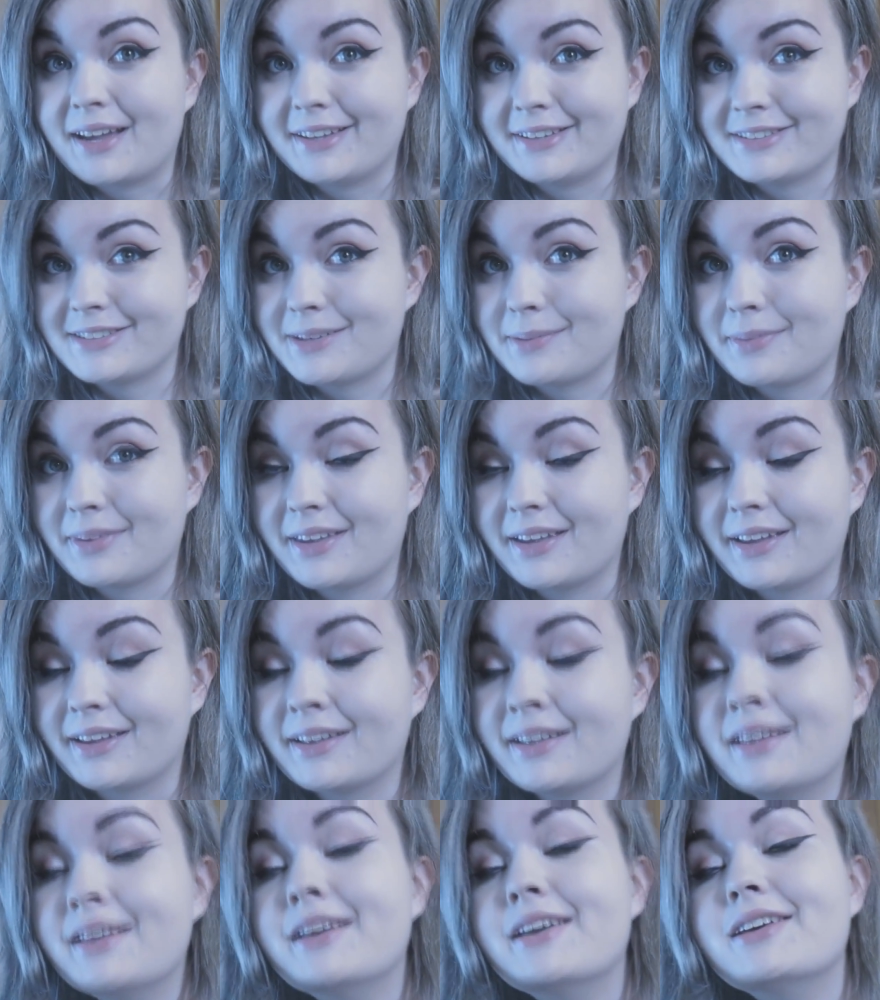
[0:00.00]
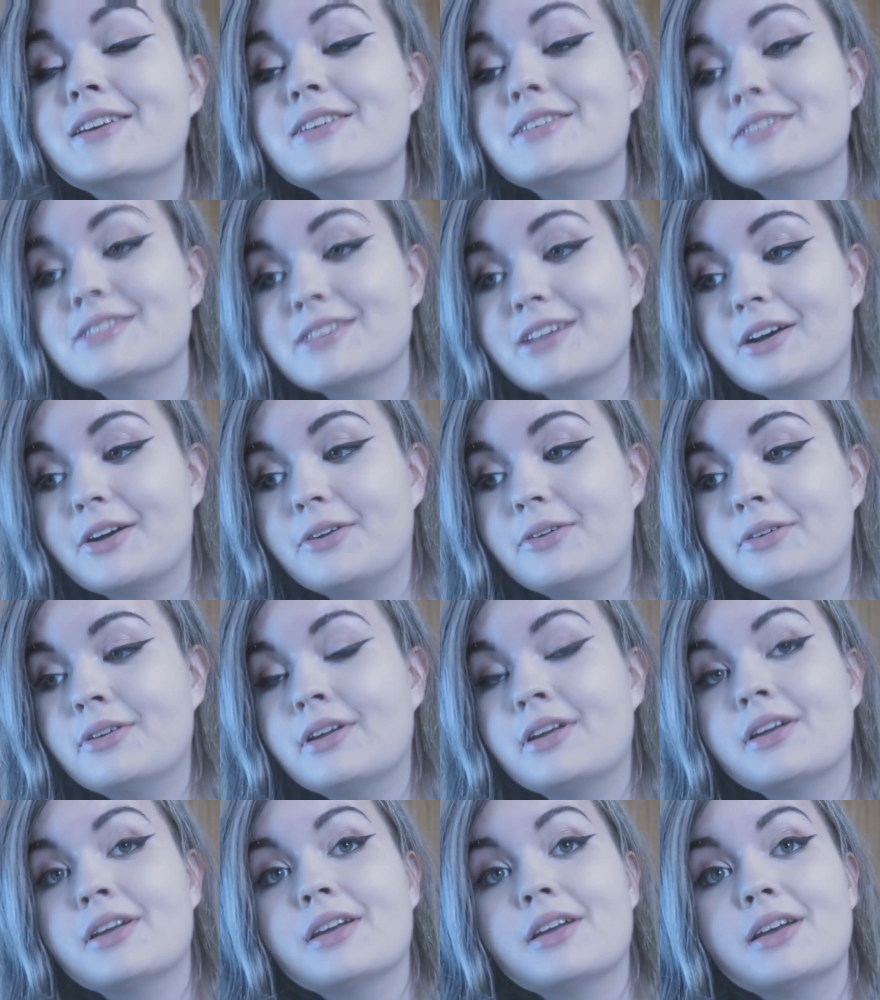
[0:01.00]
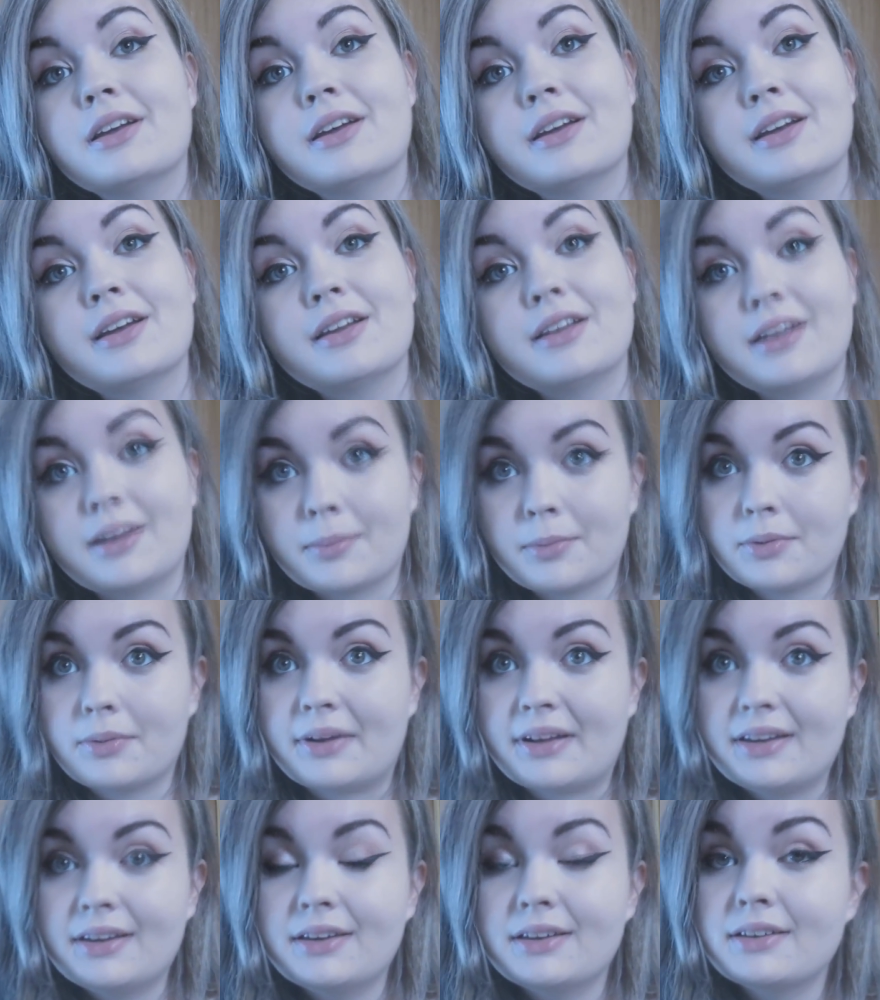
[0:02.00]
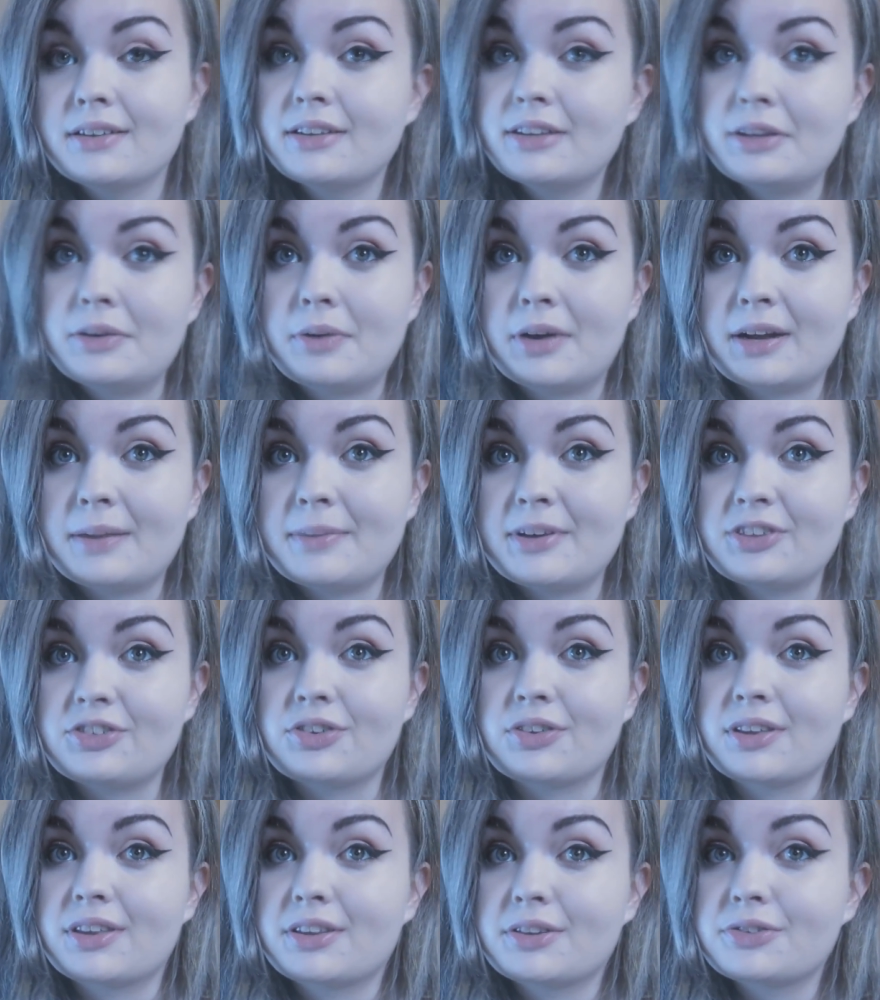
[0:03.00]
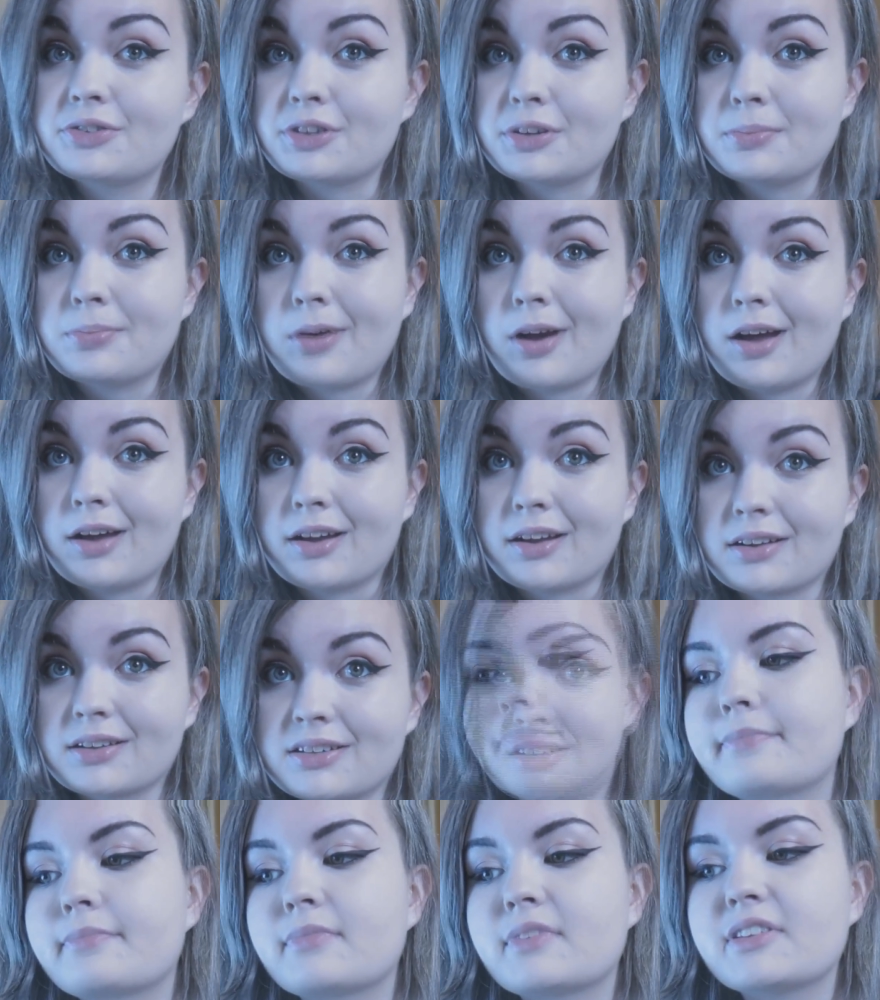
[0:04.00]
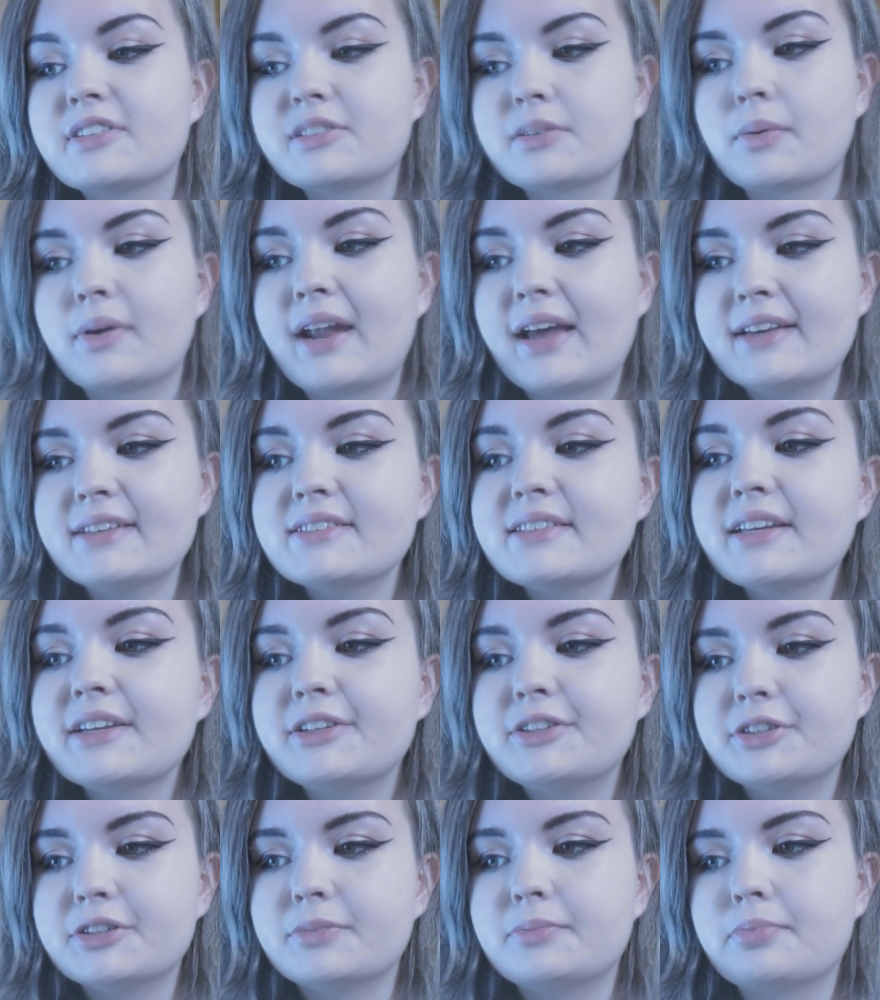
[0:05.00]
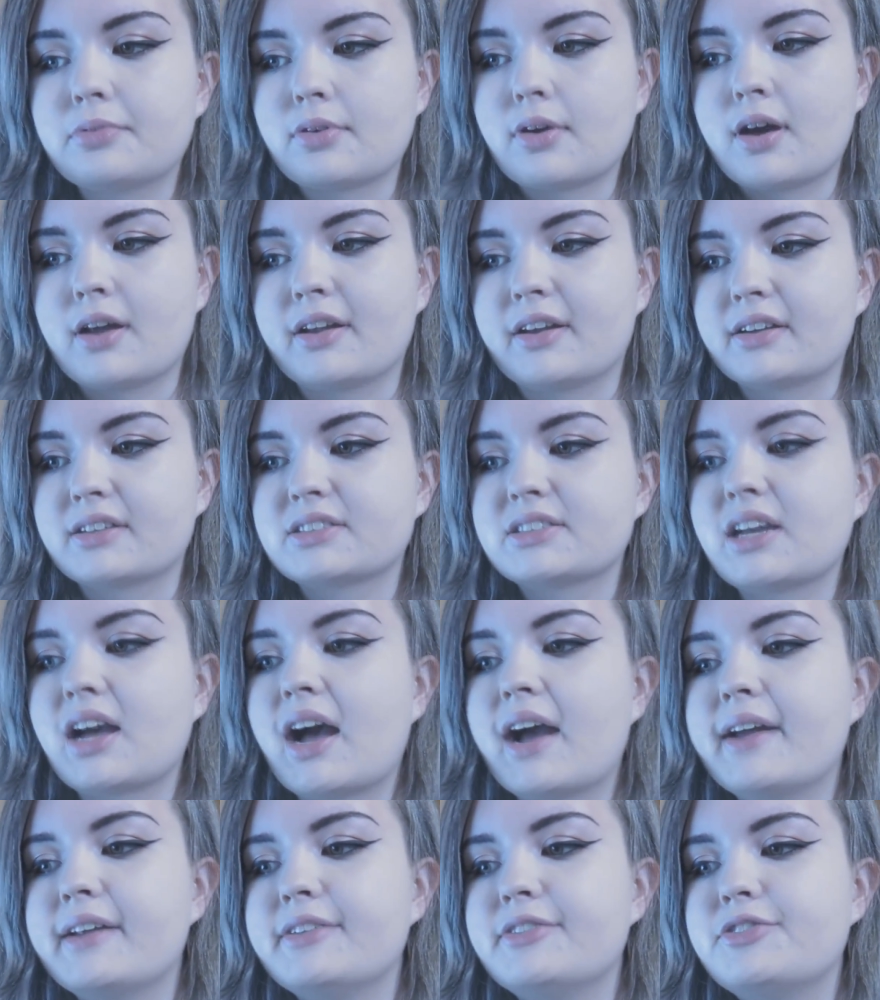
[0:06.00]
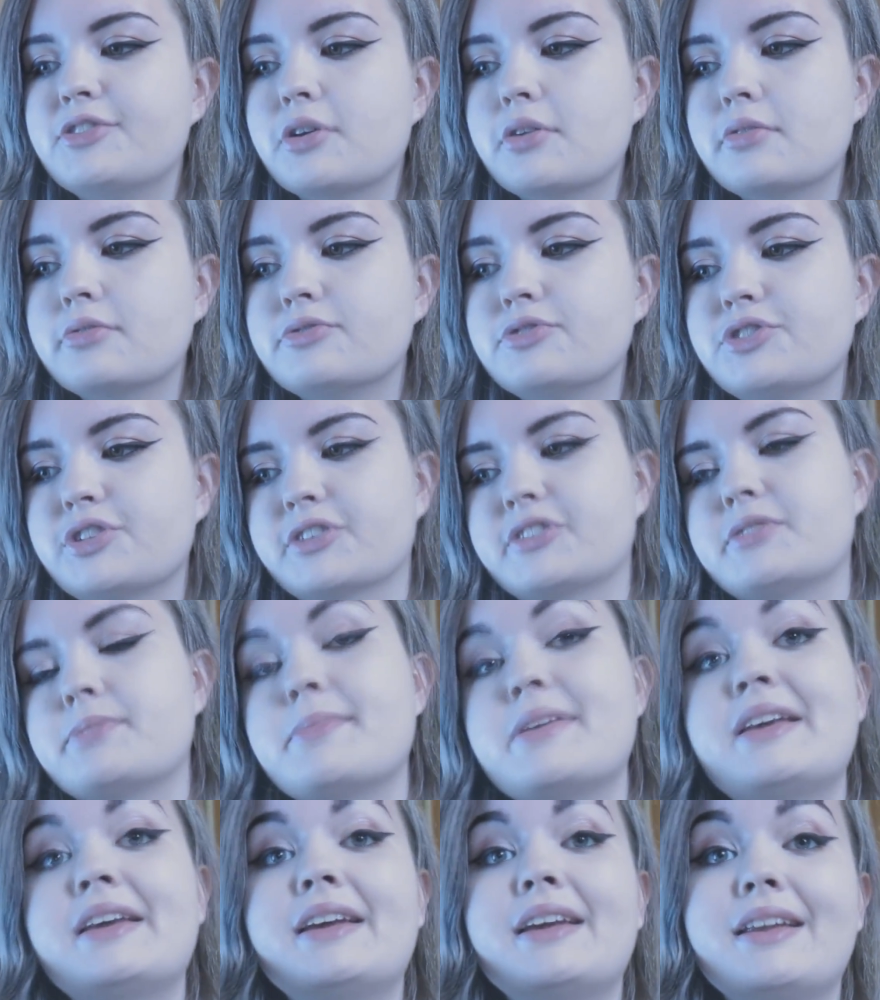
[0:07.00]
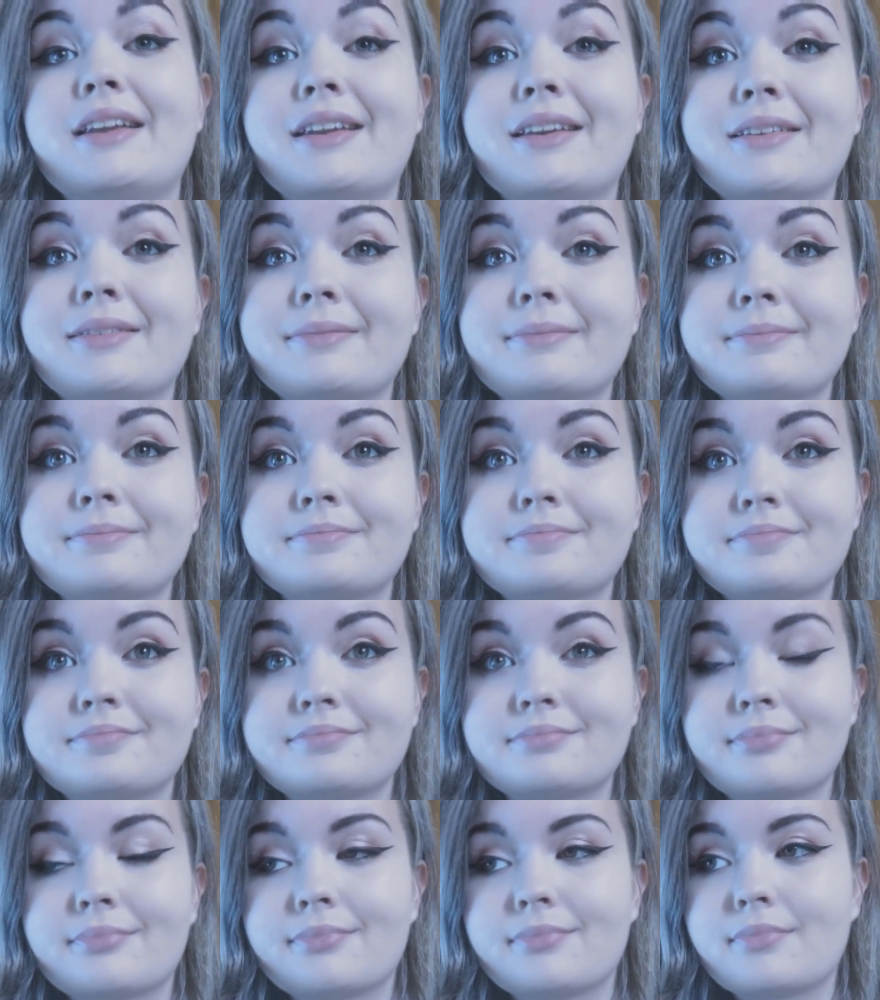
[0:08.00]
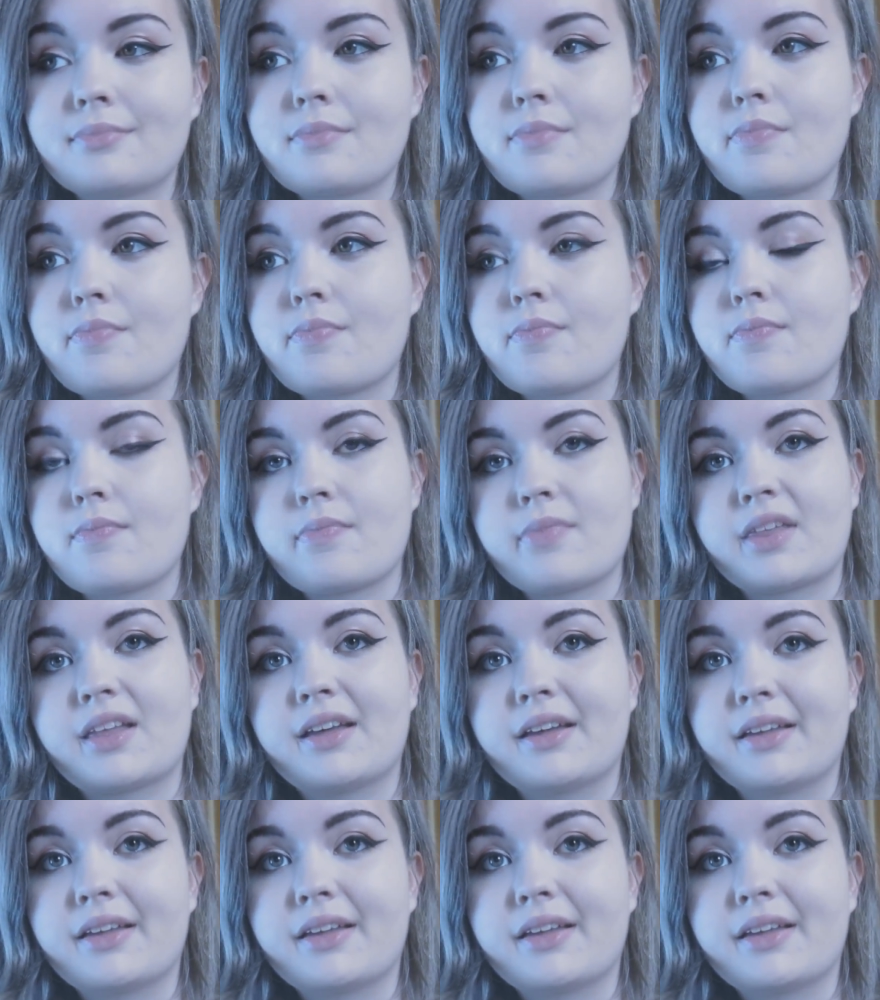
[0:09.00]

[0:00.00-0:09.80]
something. So, number one, you want to make sure that there's good product. So when I say good product, I don't just mean, oh,